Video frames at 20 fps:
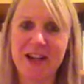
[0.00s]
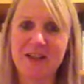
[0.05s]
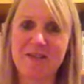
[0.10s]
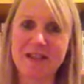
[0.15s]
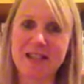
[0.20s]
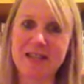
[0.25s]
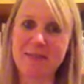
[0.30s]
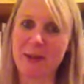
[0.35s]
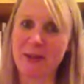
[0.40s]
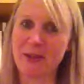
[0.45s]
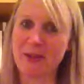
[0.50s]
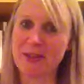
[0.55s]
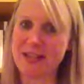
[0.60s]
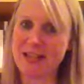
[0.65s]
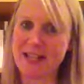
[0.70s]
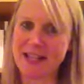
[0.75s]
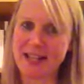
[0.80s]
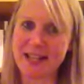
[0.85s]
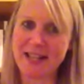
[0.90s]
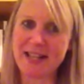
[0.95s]

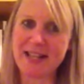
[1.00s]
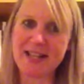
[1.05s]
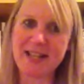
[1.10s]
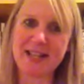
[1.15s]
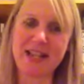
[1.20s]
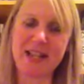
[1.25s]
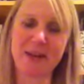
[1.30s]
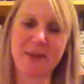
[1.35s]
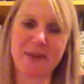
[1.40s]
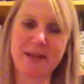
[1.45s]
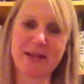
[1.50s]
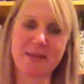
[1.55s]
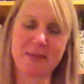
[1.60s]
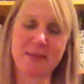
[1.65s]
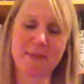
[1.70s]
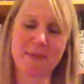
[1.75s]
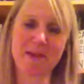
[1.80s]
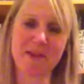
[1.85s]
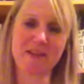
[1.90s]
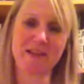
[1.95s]
responses into as
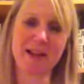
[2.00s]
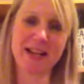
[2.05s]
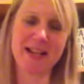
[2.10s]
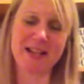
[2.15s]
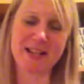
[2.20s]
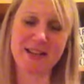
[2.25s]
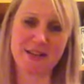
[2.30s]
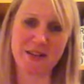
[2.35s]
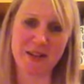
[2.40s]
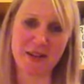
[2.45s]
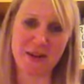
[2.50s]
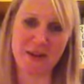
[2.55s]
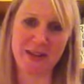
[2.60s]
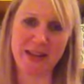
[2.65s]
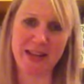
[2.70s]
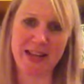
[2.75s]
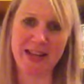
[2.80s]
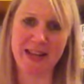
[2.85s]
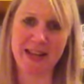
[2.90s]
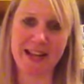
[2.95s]
we progress through
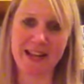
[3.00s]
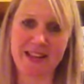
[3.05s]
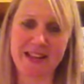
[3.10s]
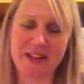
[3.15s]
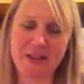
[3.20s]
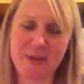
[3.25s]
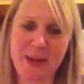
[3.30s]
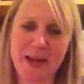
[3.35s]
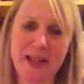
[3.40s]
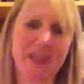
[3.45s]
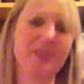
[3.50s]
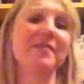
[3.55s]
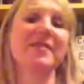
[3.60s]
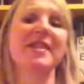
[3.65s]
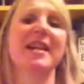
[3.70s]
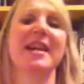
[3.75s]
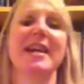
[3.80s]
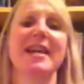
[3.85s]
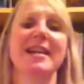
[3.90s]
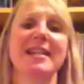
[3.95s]
the 12
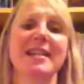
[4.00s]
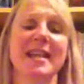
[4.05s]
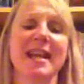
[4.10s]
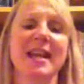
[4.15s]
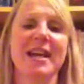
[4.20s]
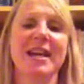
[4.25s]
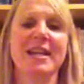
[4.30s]
days.